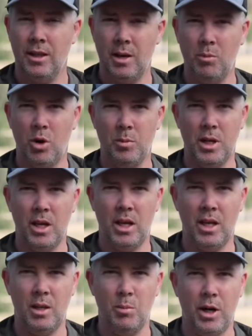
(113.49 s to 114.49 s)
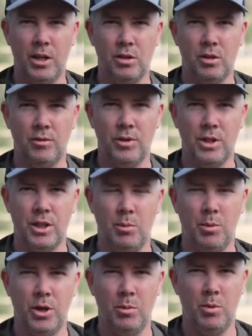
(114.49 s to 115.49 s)
That might be a handy baseline for
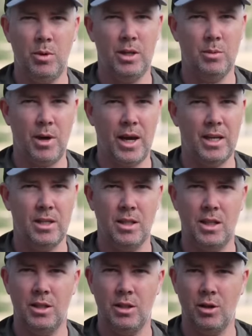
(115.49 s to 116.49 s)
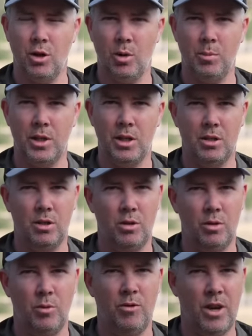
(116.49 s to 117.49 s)
some people as magazines and optics
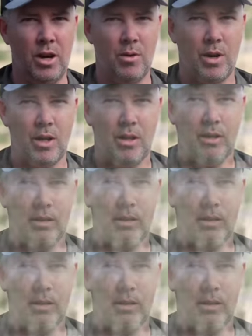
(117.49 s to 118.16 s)
do vary.